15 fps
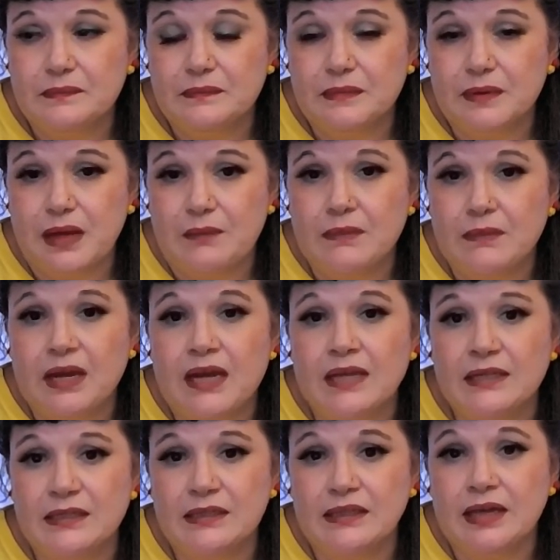I'm kind of
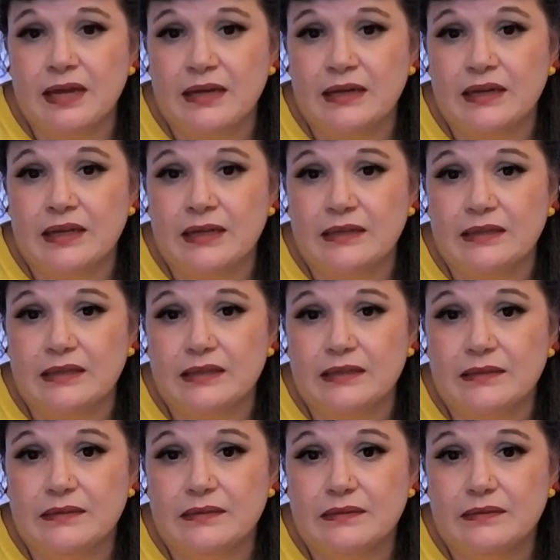glad it ended.
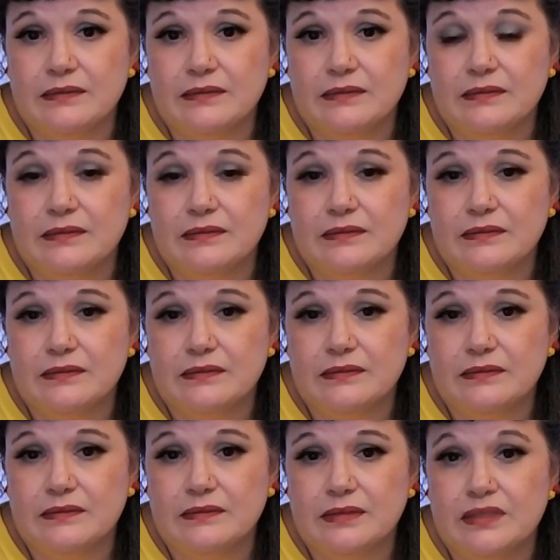
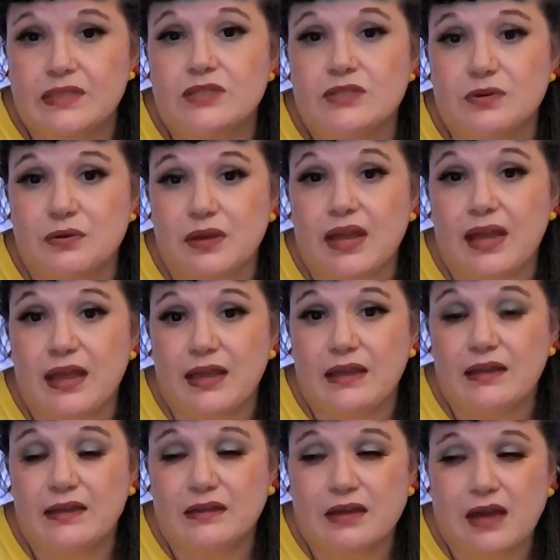It was okay.
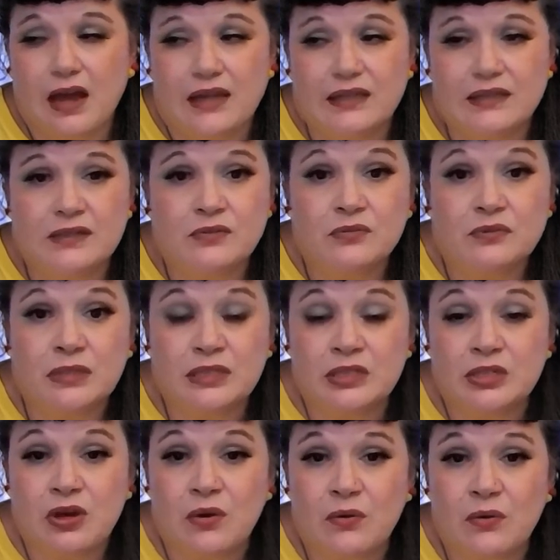I didn't really
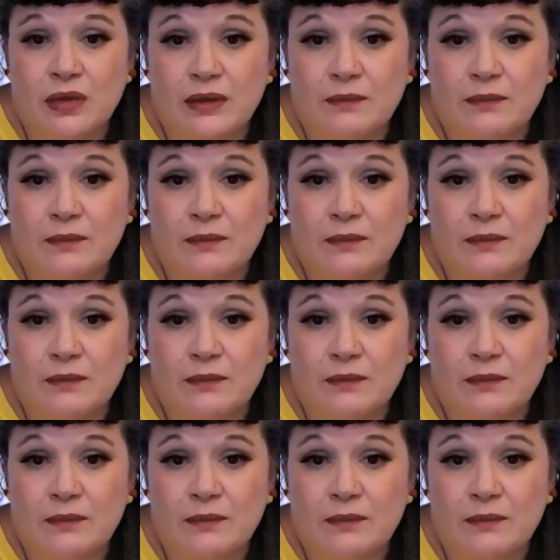know him,